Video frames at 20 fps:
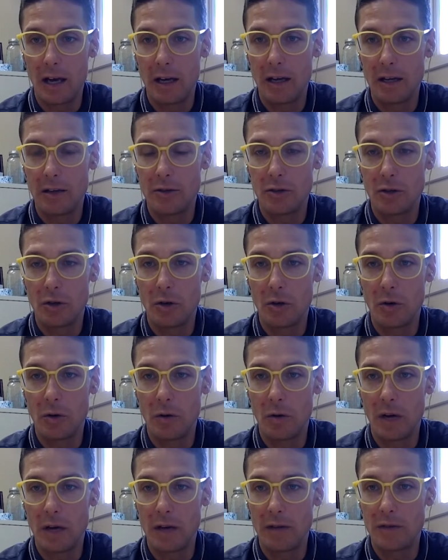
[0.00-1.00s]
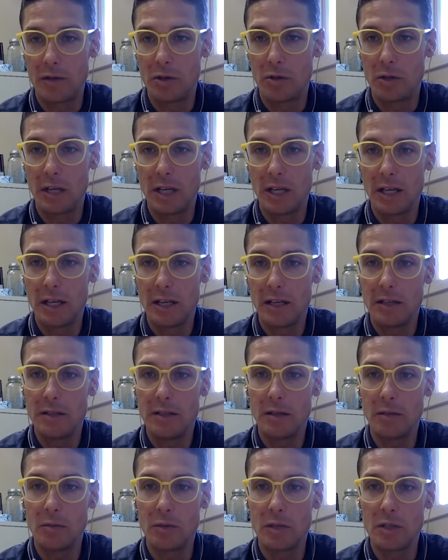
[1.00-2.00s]
And so I have two
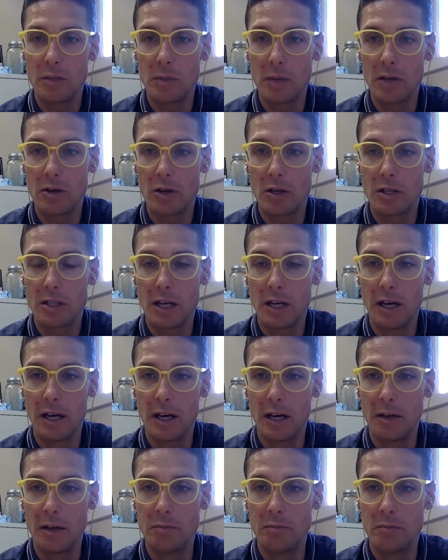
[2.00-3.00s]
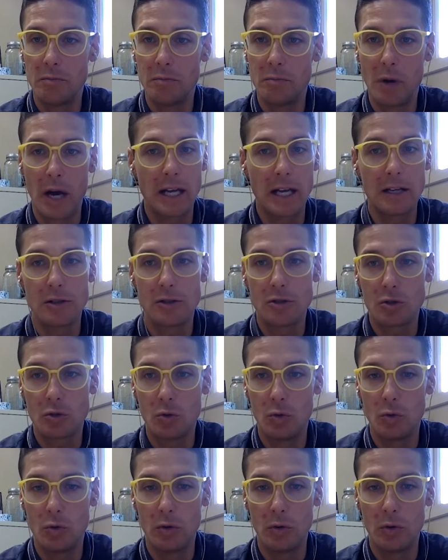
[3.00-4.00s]
kids, and we spend our time biking
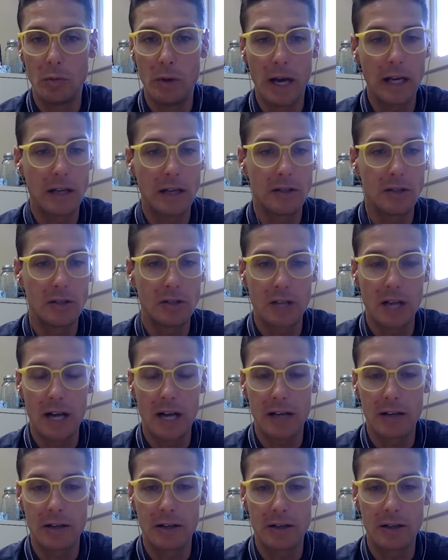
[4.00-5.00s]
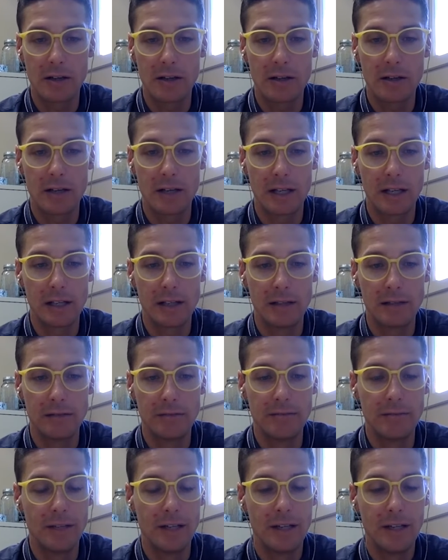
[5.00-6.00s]
to school, biking to soccer,
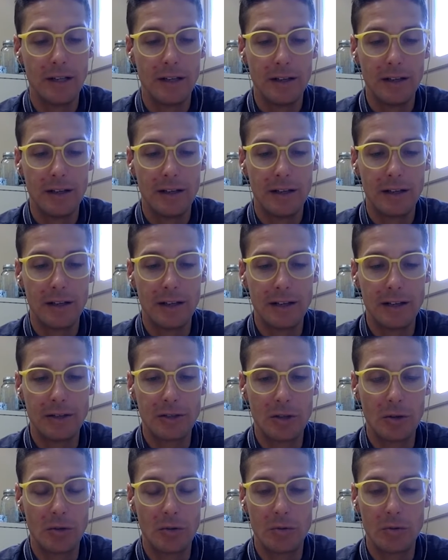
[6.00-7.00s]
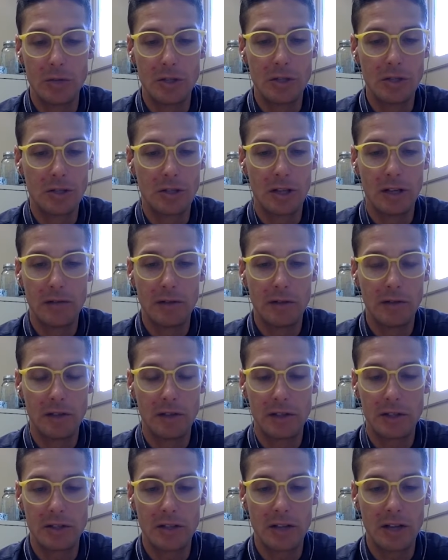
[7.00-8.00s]
and so we just love
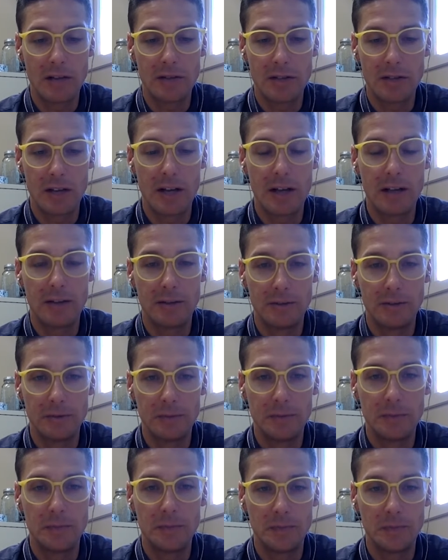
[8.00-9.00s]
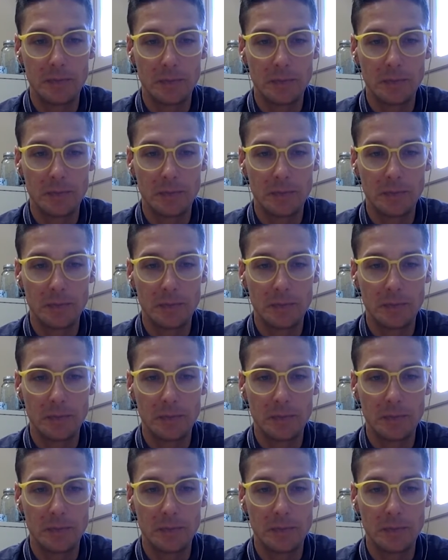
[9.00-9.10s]
living this lifestyle.